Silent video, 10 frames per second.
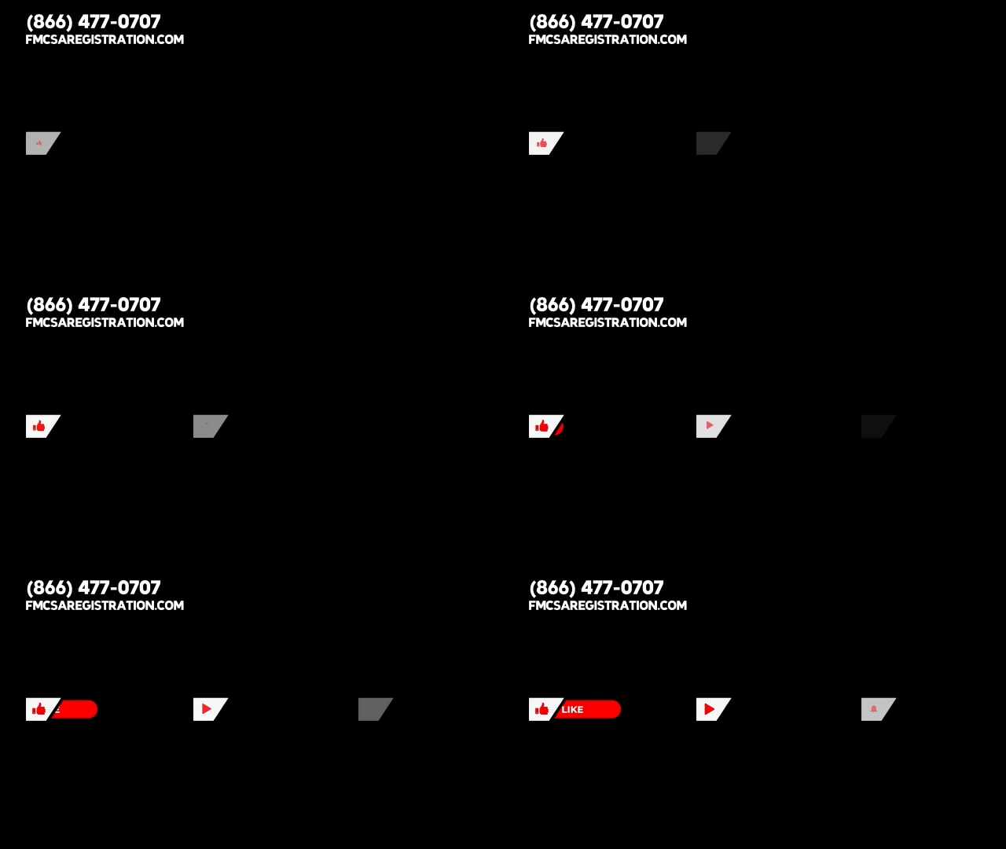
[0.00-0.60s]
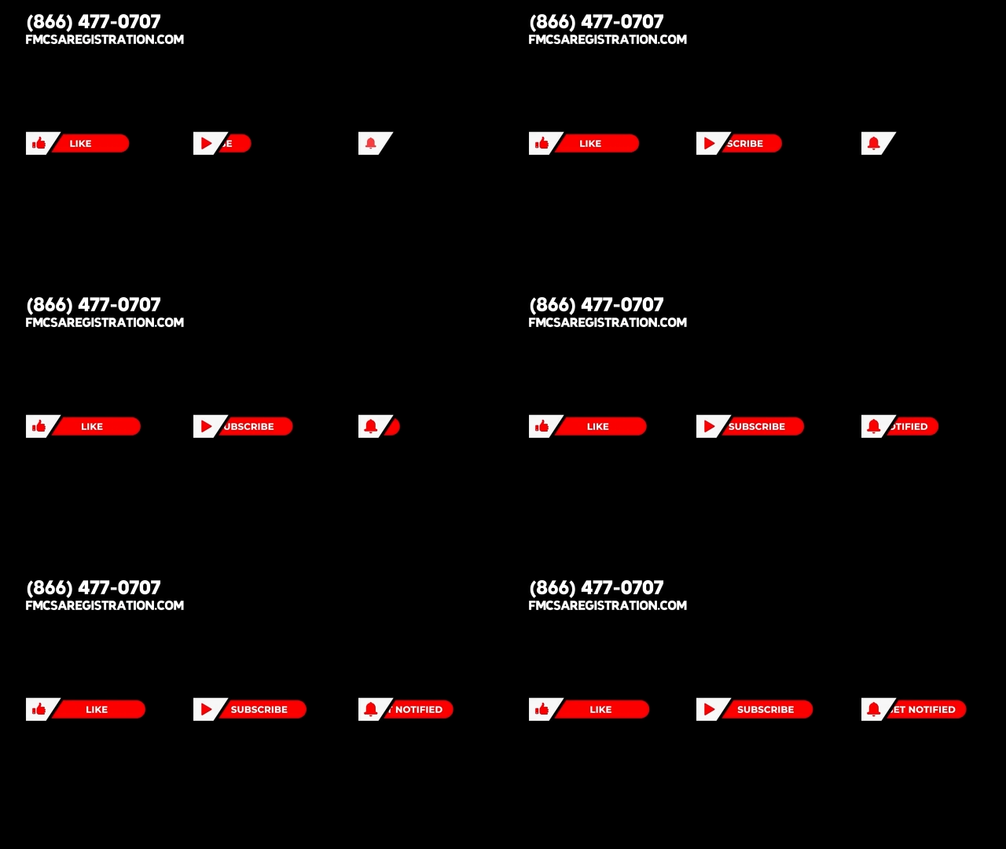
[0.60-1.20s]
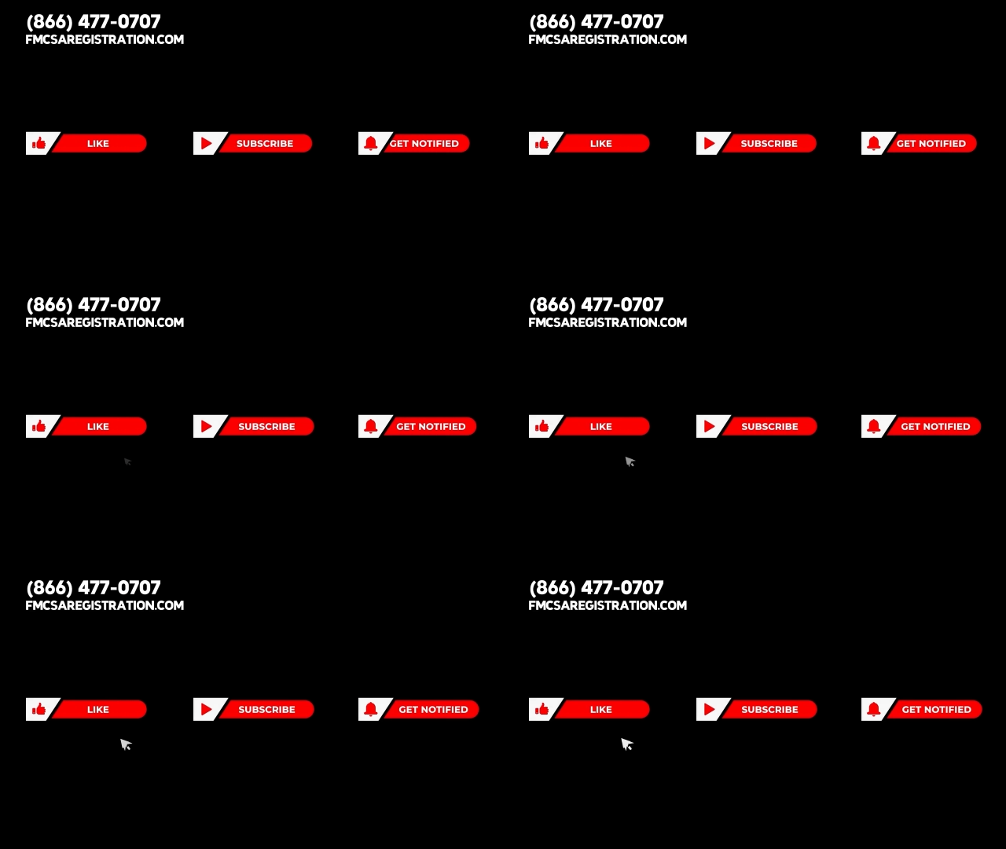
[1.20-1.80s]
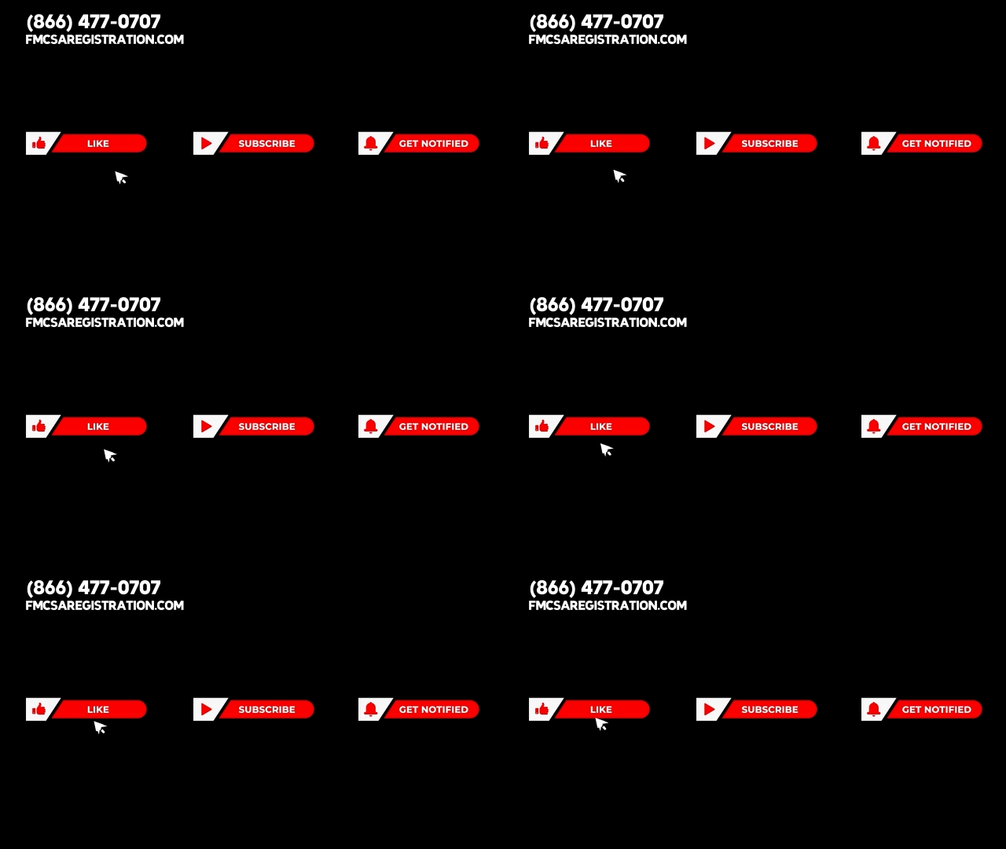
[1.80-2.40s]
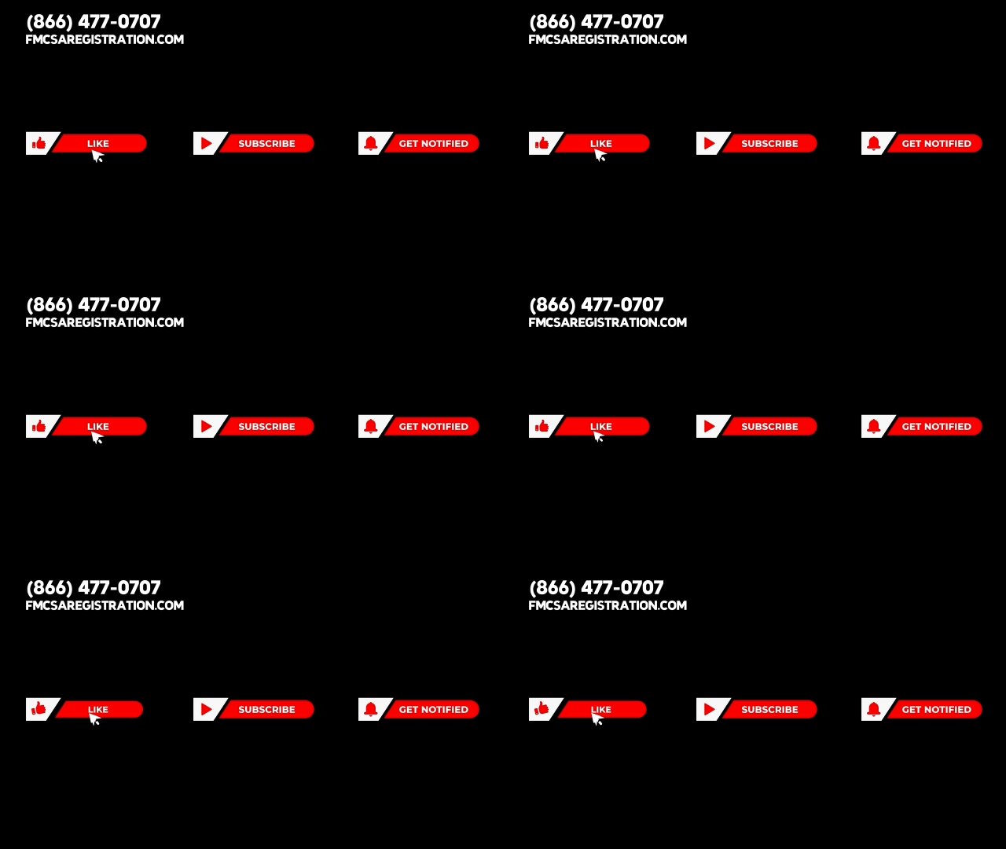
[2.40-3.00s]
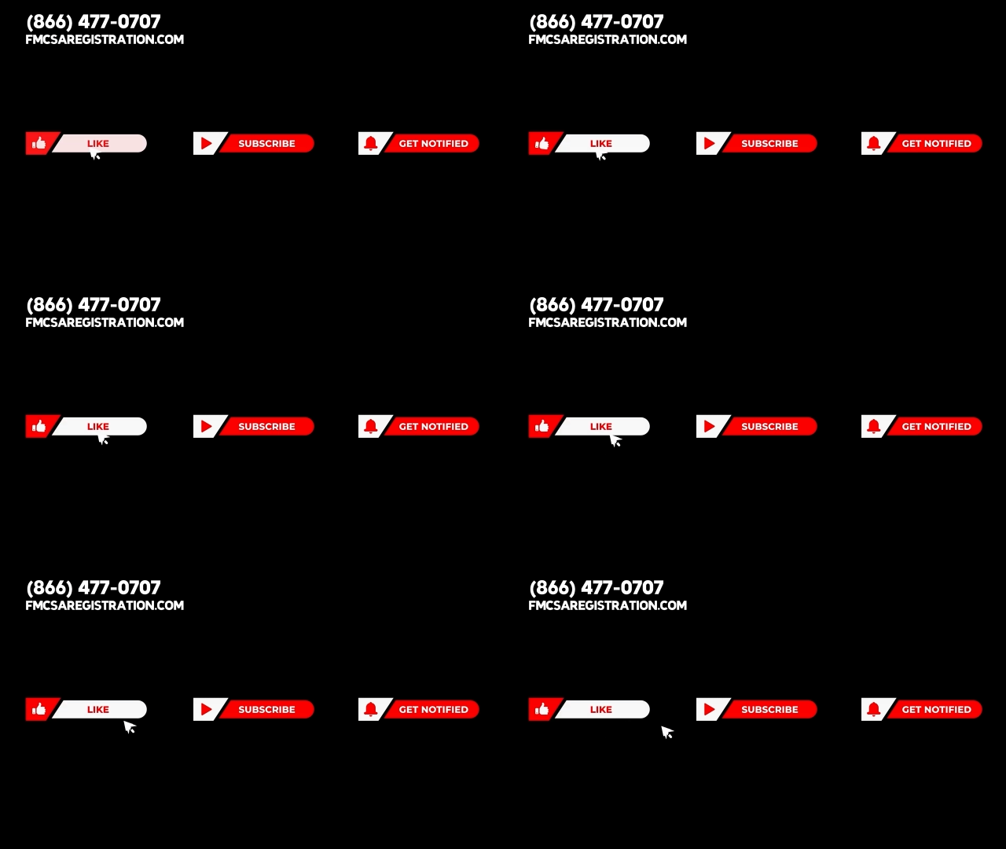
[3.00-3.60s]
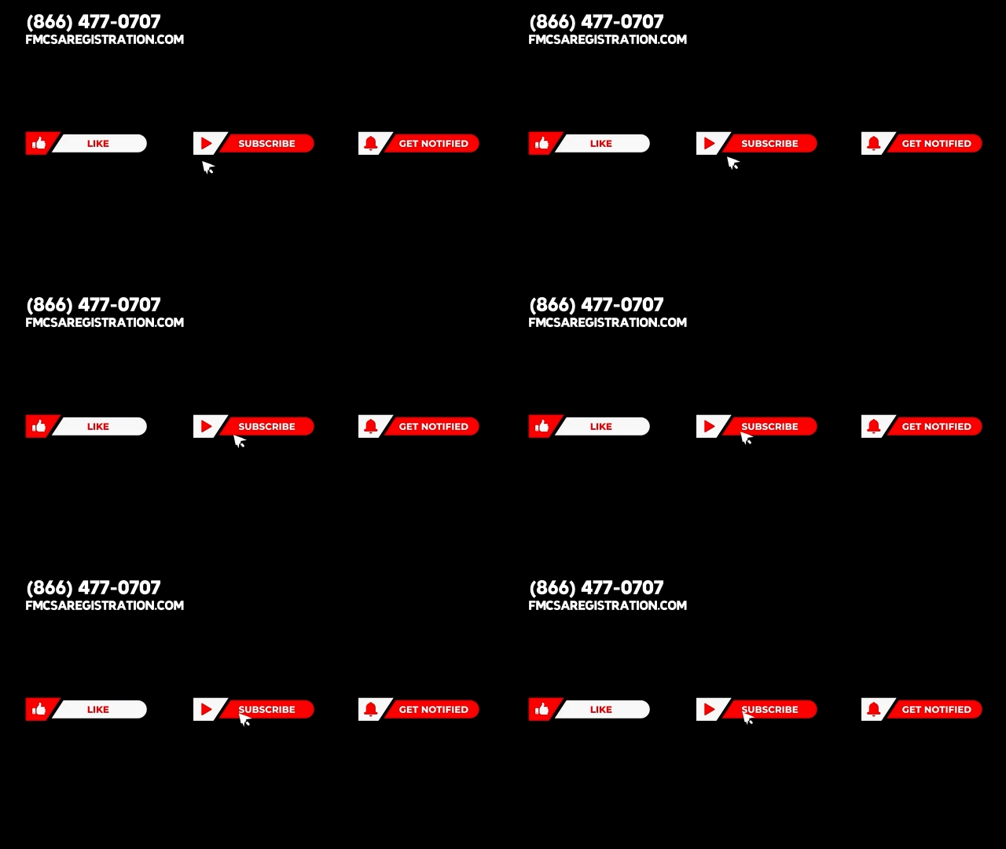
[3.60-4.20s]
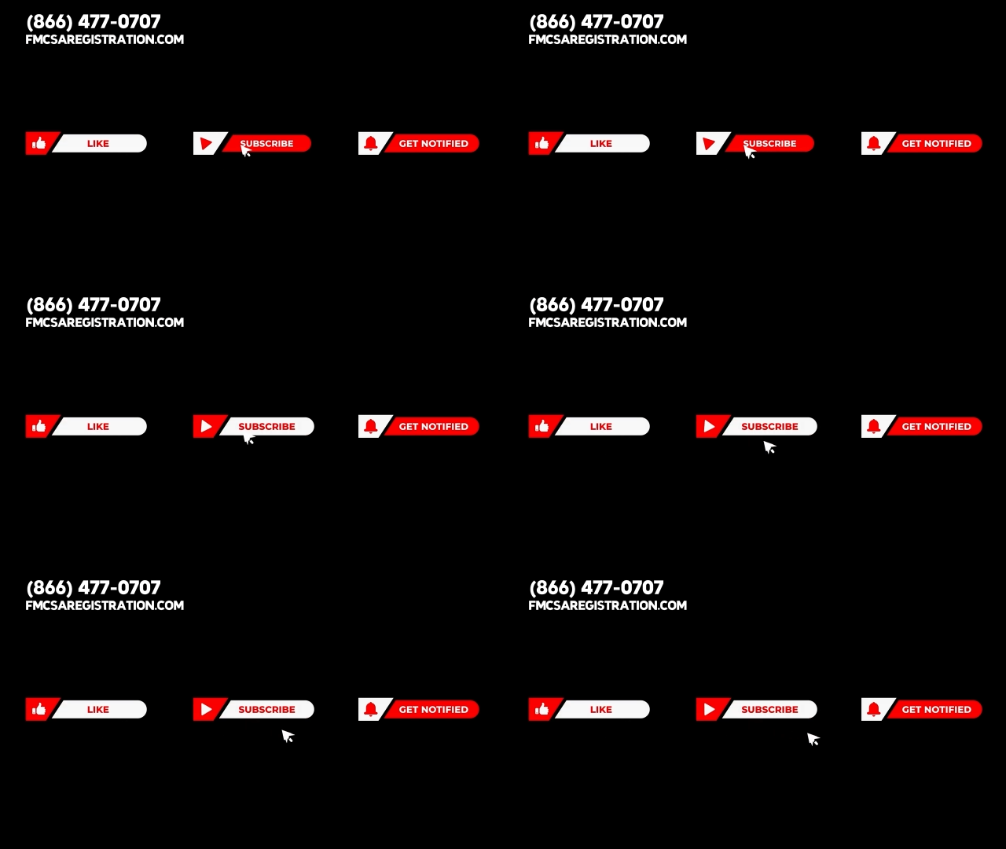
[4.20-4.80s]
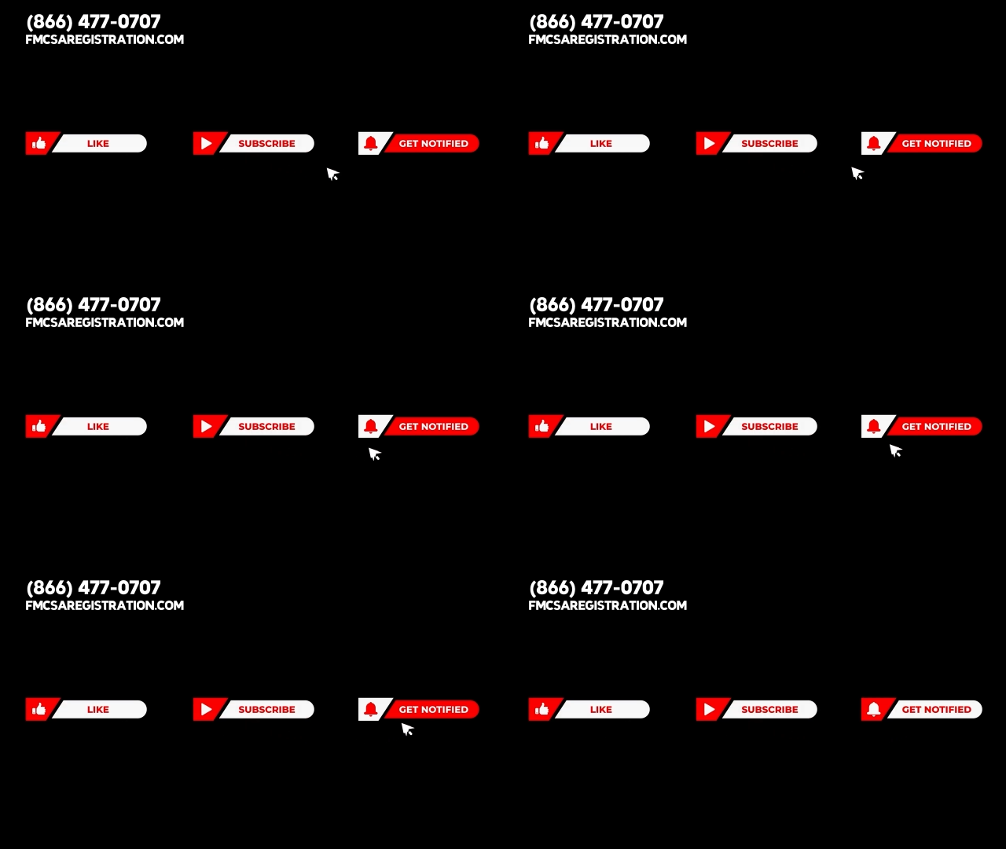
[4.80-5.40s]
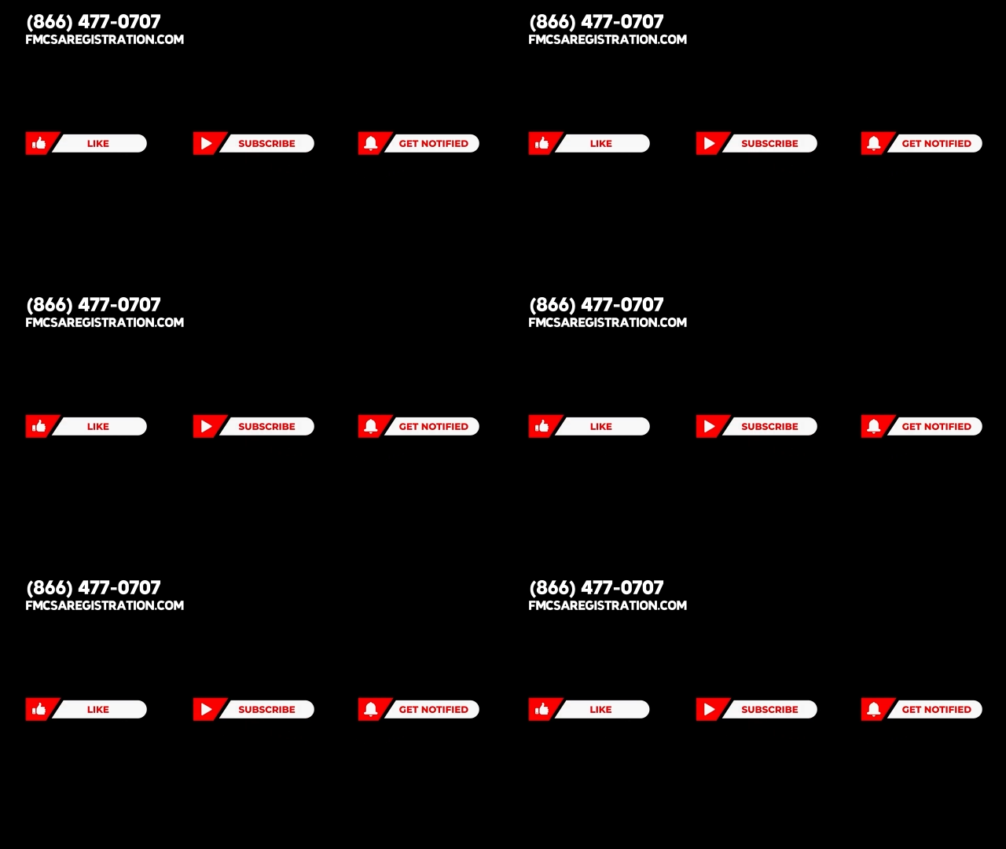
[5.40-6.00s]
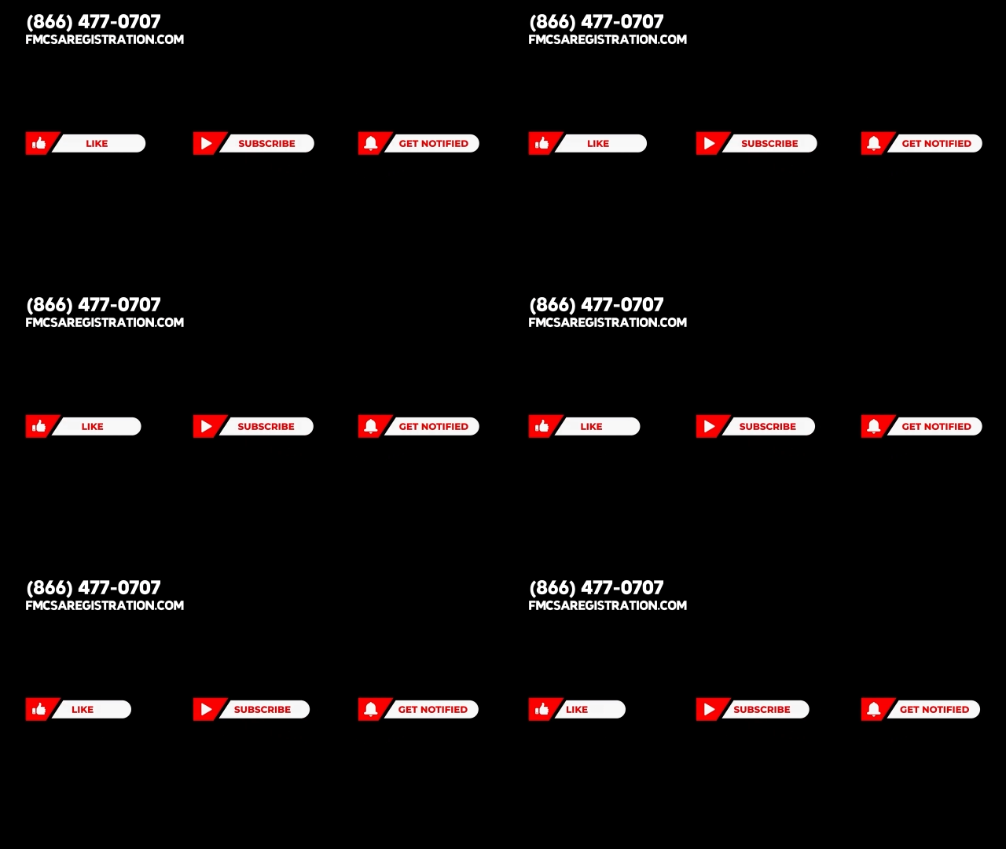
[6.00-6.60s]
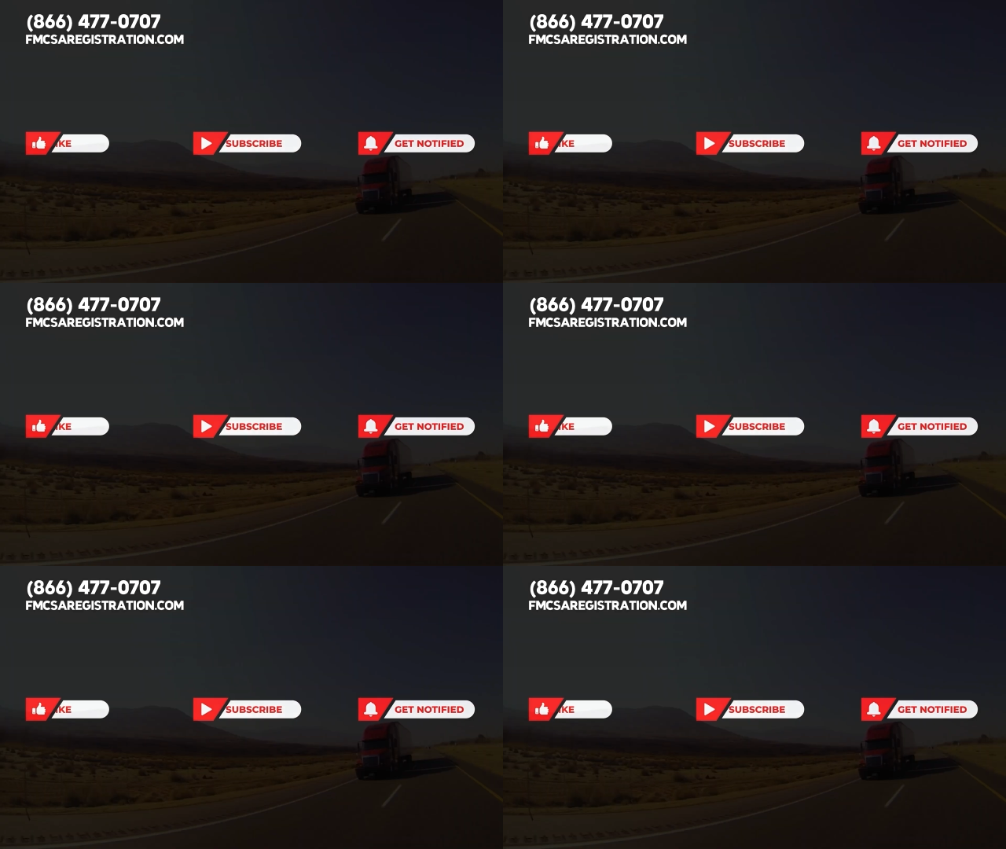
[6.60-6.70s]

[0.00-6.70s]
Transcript: Nobody's mouth can be seen.